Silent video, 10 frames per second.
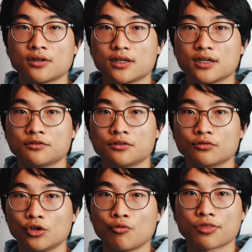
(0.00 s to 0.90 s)
in
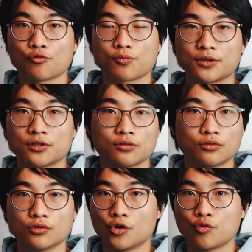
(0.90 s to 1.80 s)
low Earth orbit,
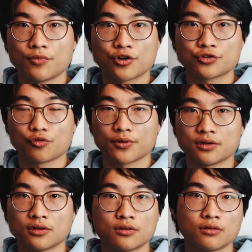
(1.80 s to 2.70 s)
low Martian orbit,
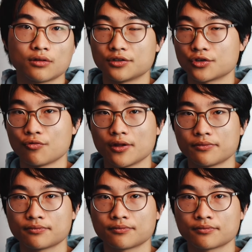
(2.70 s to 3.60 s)
and so on.
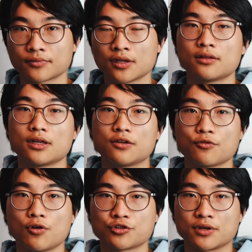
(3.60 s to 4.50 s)
Thank you for
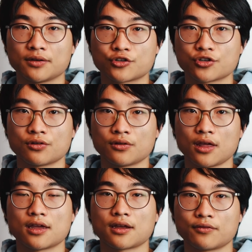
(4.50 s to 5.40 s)
watching my lecture,
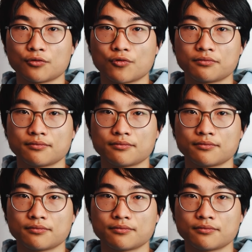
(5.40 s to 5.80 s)
and have a good one.